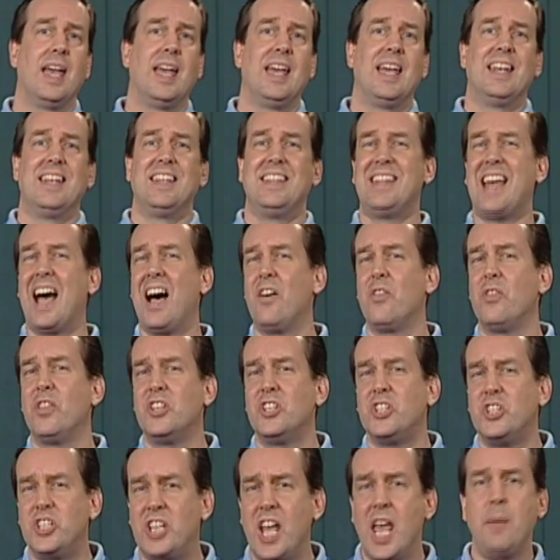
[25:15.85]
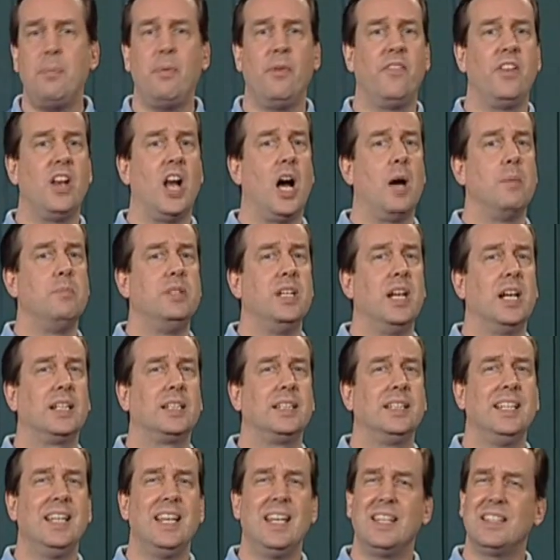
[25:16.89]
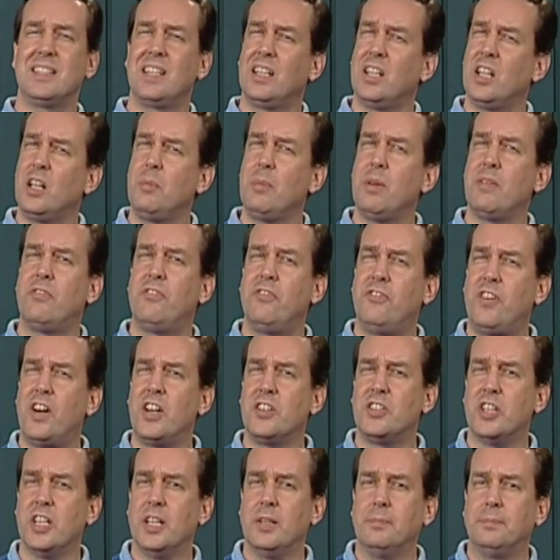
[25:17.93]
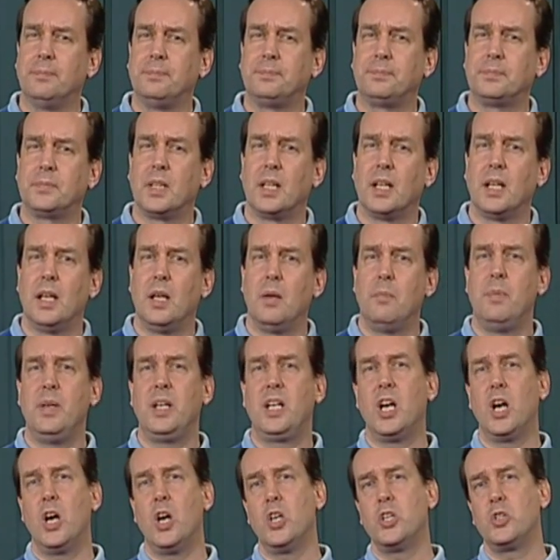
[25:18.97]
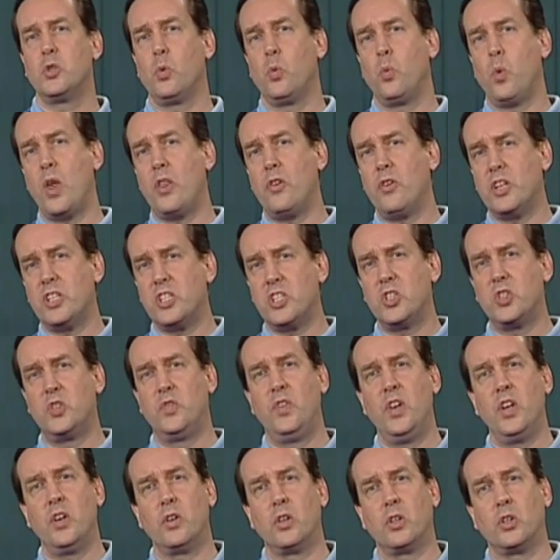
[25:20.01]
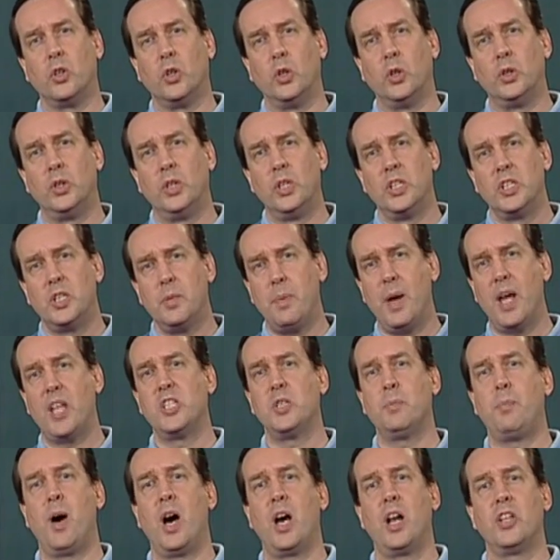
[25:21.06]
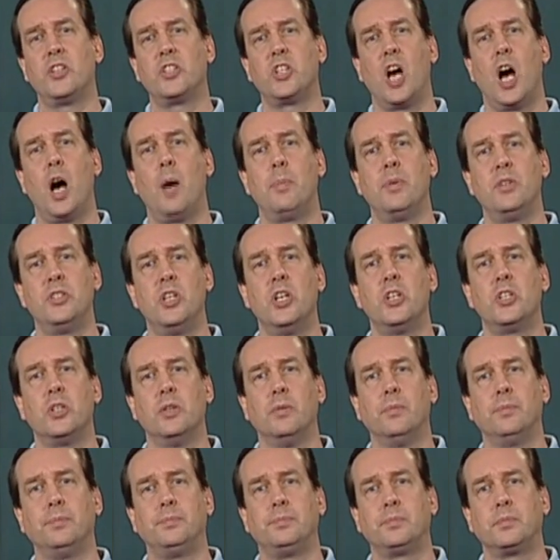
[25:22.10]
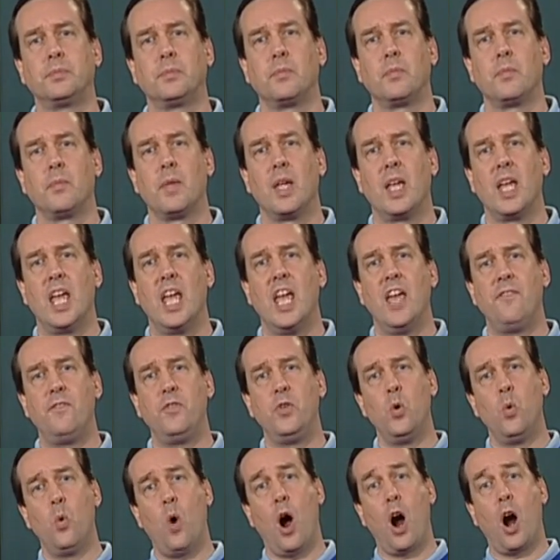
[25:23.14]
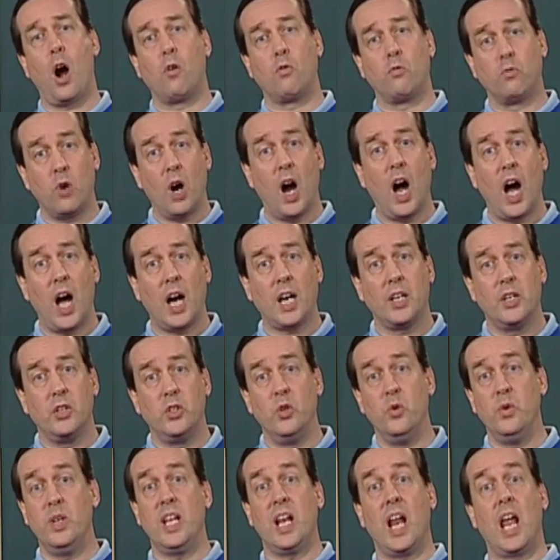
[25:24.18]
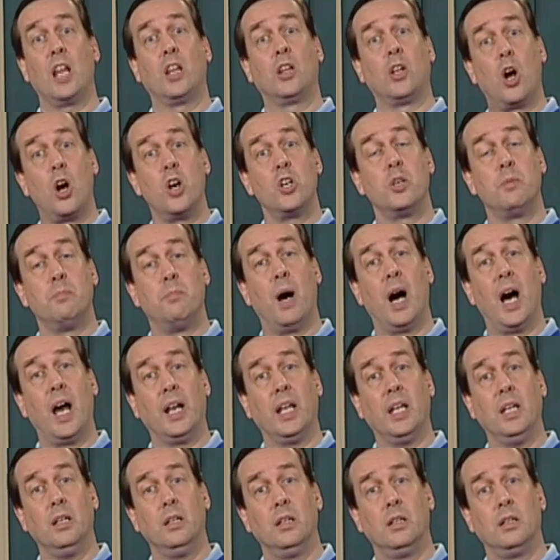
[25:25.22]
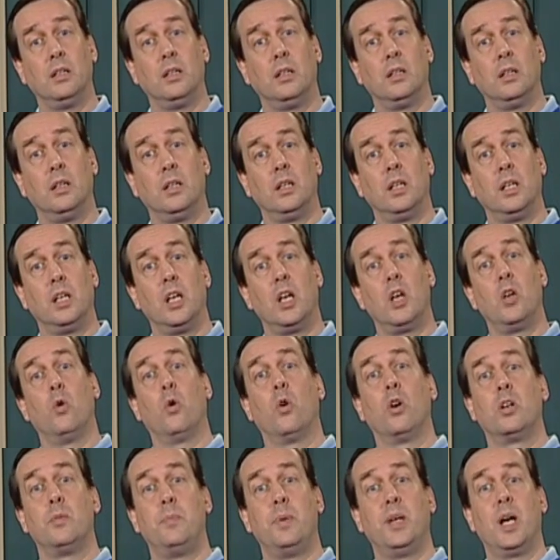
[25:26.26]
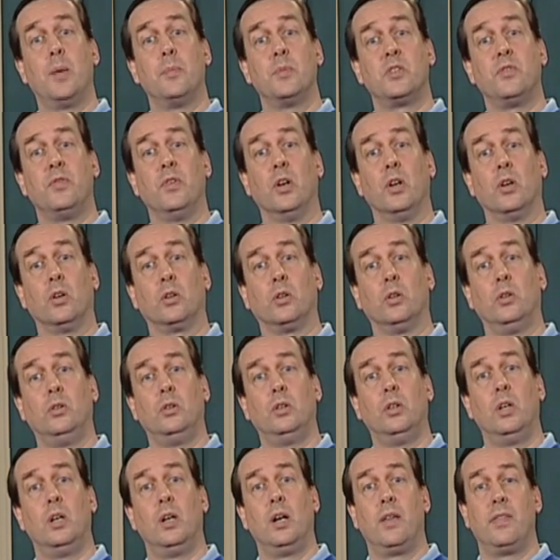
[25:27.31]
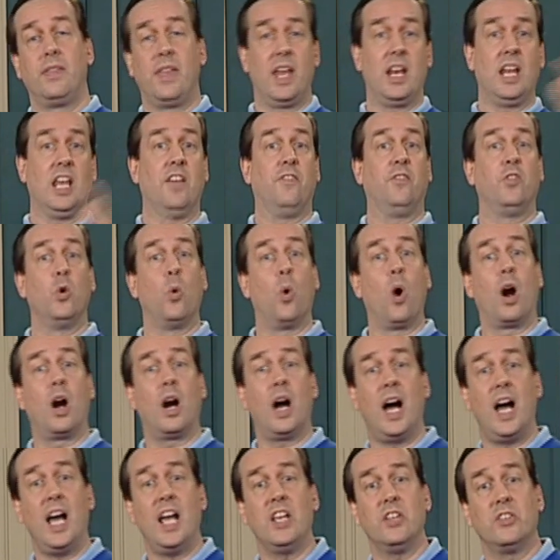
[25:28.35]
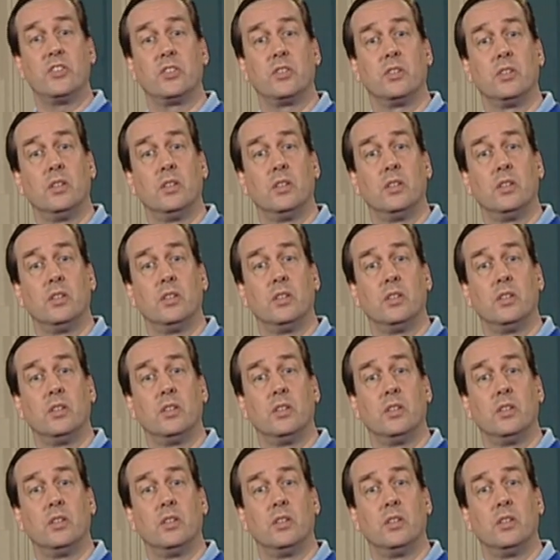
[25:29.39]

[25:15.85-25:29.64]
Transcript: Now, the shape of an object is a little bit fuzzy, because whether it's spherical depends upon its composition. If you are rock, you need a larger body in order to become spherical than if you are ice.